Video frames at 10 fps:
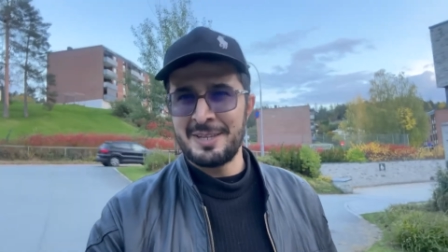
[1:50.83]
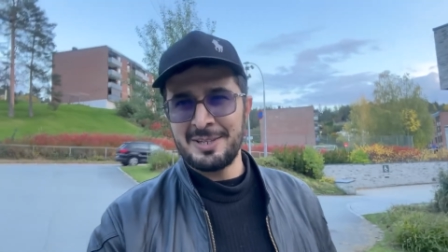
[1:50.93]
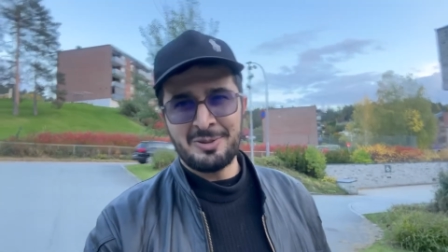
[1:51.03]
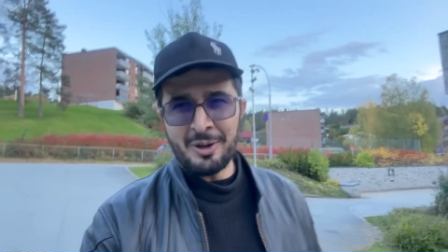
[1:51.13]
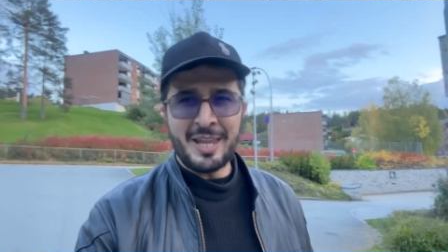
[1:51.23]

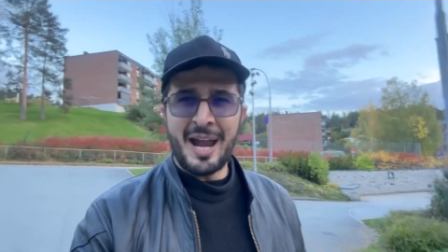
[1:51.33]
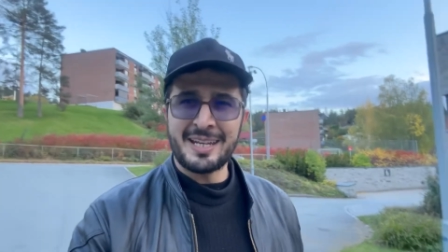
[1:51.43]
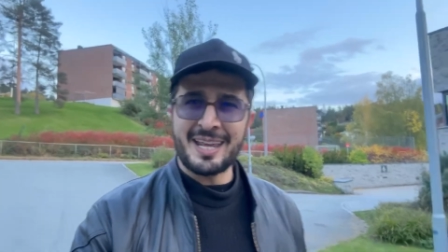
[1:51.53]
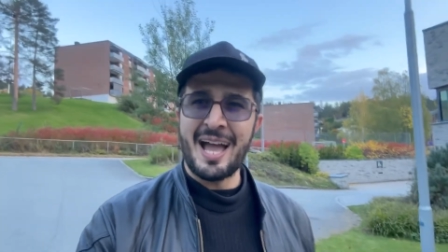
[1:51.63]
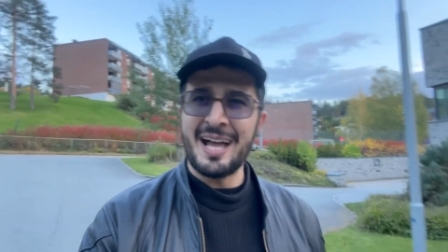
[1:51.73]
It's not that
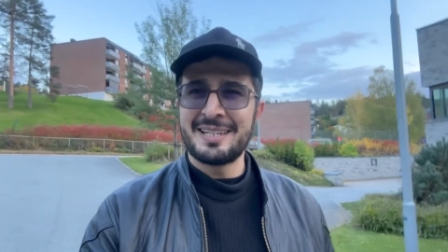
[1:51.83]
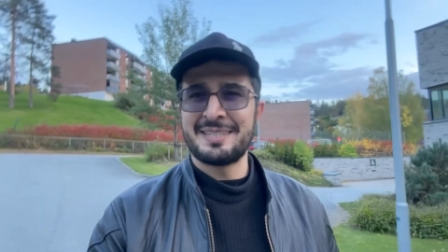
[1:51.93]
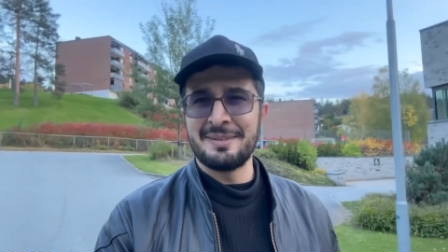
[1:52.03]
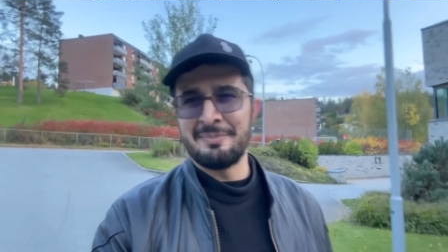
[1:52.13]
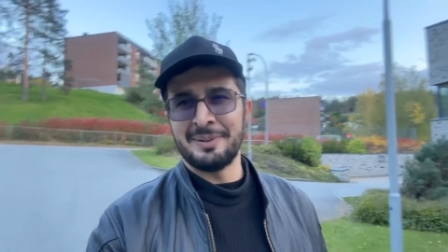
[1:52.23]
as
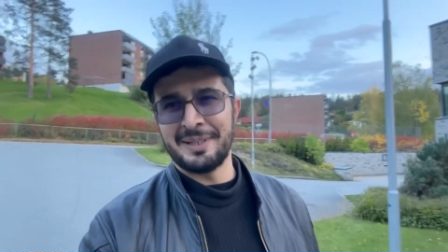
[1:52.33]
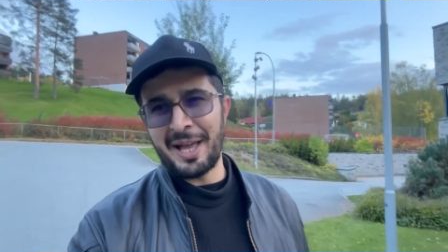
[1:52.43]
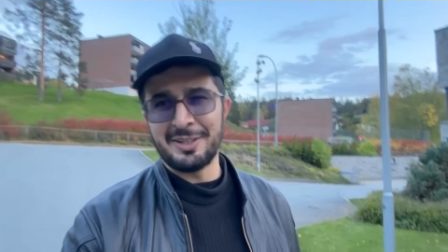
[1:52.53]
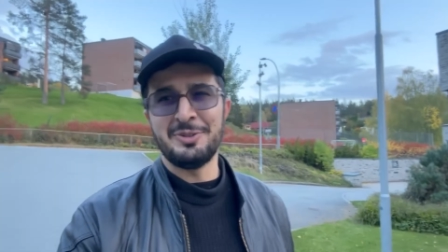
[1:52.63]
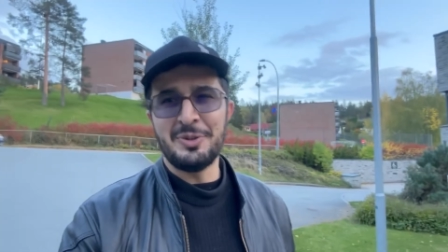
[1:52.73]
simple
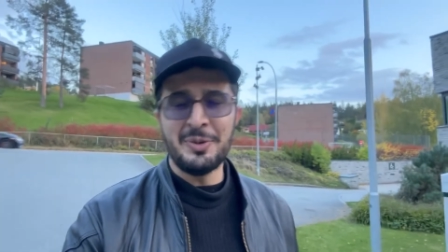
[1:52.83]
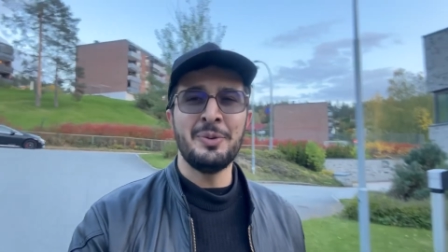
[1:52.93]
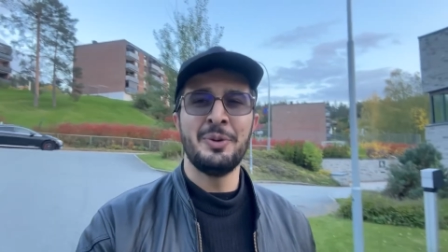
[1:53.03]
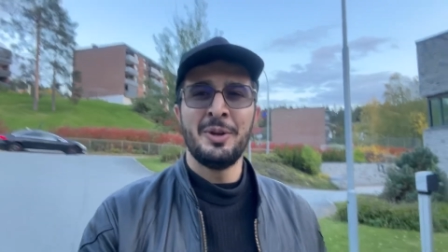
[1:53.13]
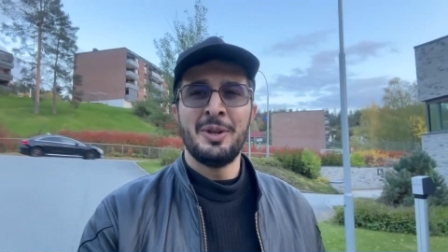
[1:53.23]
as
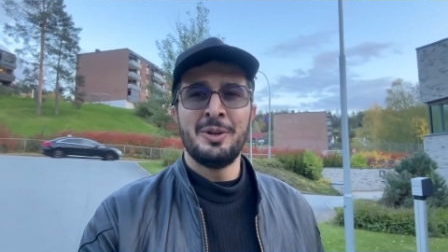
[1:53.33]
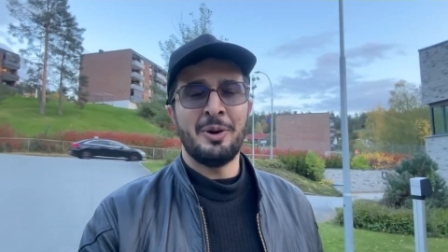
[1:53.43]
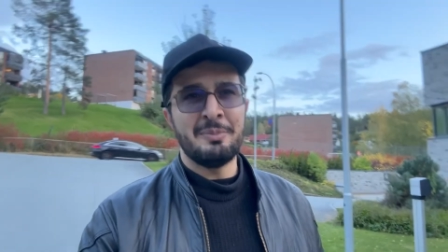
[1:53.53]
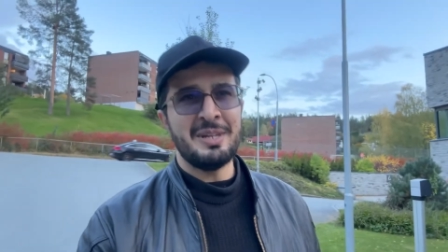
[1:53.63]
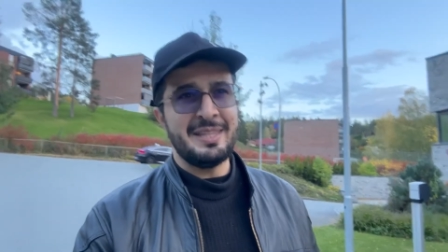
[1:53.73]
you
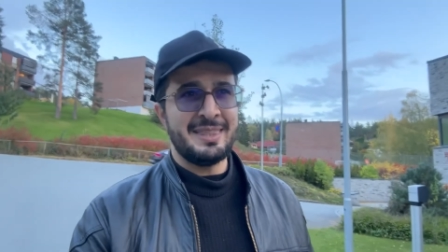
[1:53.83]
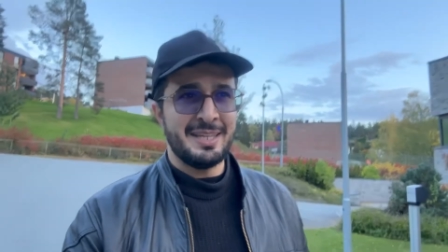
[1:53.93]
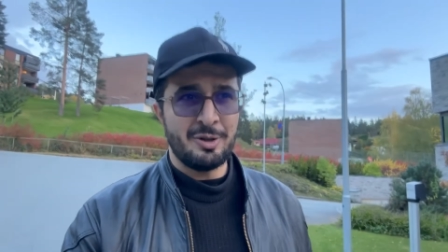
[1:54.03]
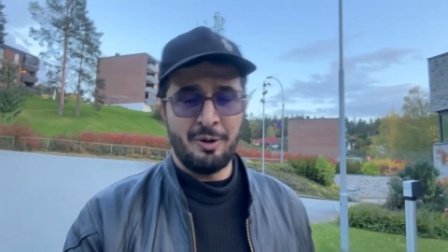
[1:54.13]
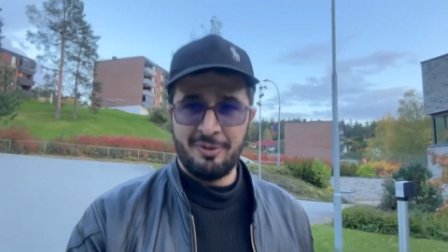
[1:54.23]
normally
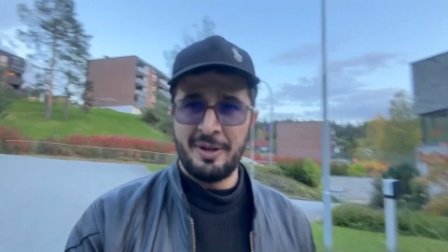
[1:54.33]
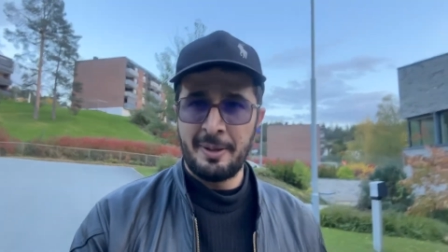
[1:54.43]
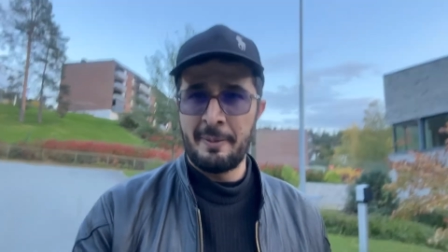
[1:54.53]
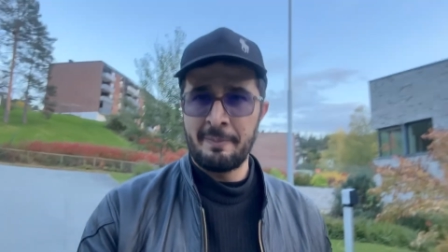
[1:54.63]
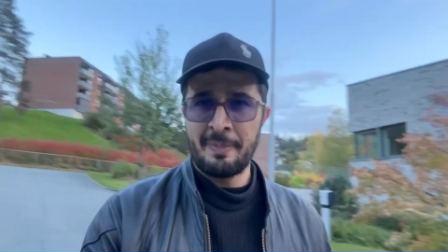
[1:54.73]
think of.
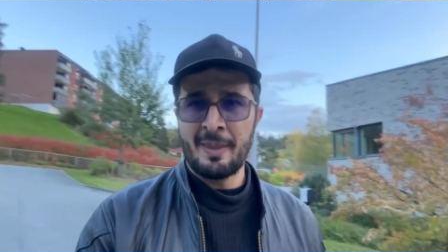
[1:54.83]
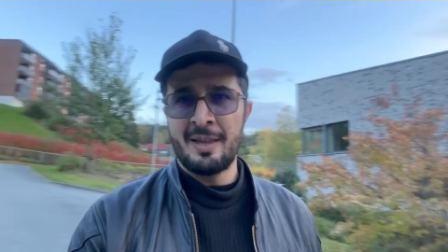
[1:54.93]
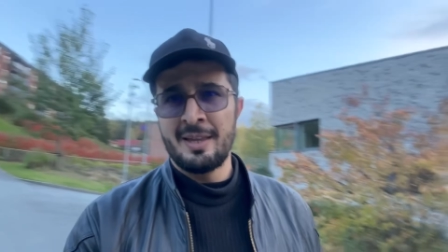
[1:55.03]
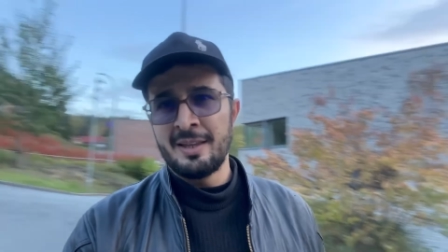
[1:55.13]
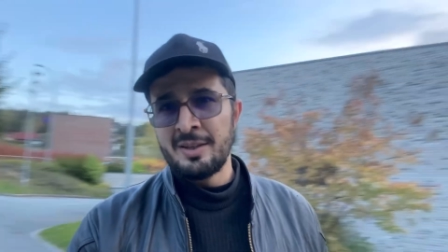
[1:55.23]

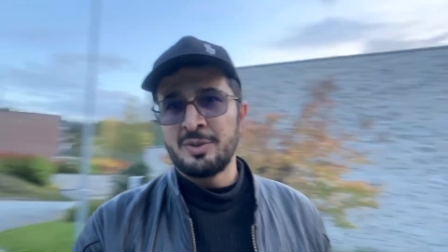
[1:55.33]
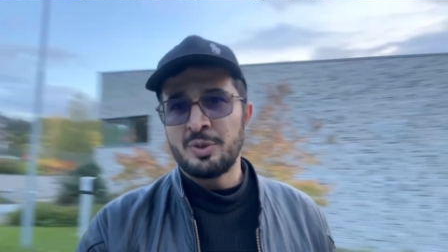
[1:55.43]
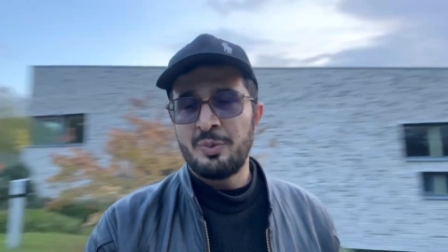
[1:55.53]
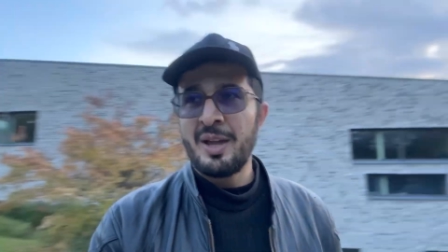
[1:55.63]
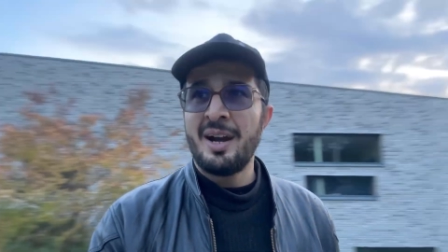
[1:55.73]

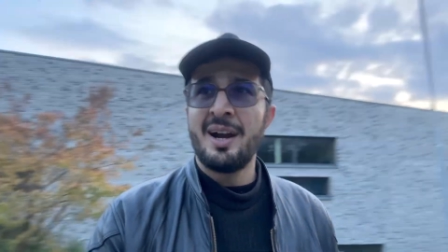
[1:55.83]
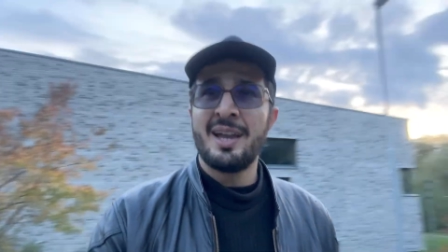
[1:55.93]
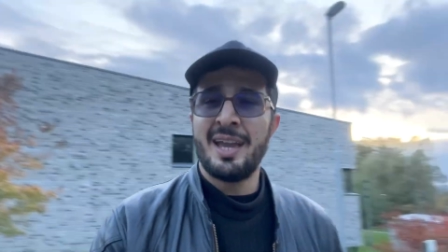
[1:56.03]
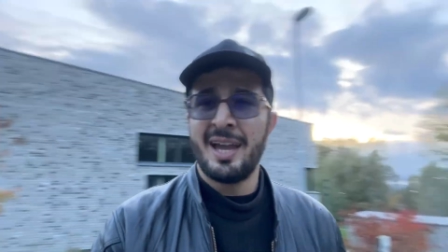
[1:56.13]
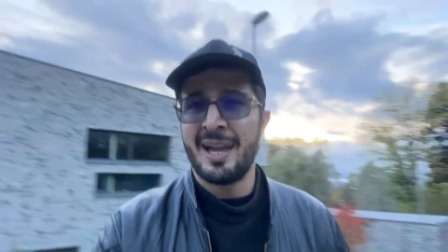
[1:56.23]
So when I